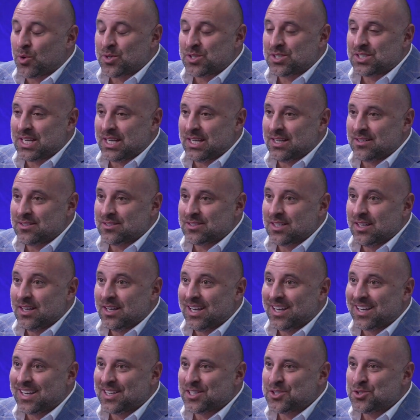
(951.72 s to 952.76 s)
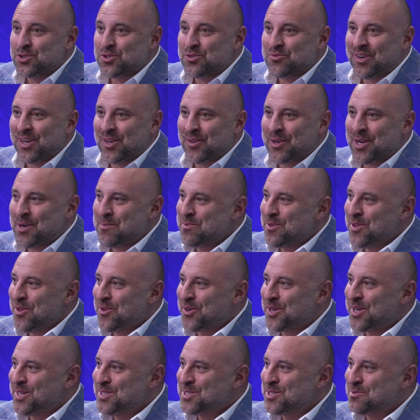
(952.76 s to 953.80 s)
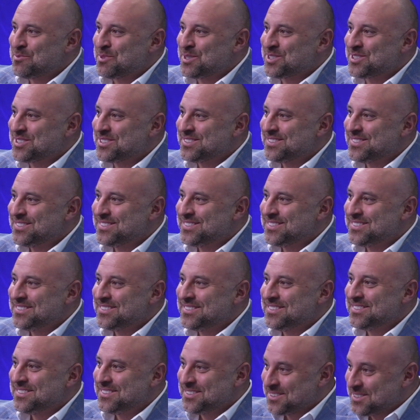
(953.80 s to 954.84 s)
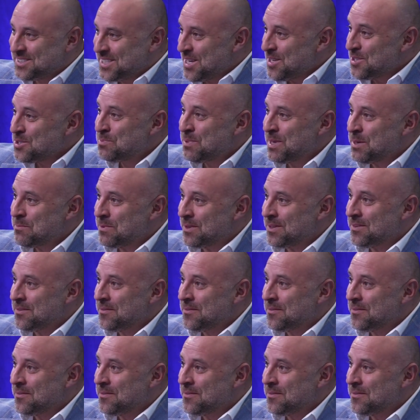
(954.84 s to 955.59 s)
sales, and guess who's following up with all their customers? The salespeople.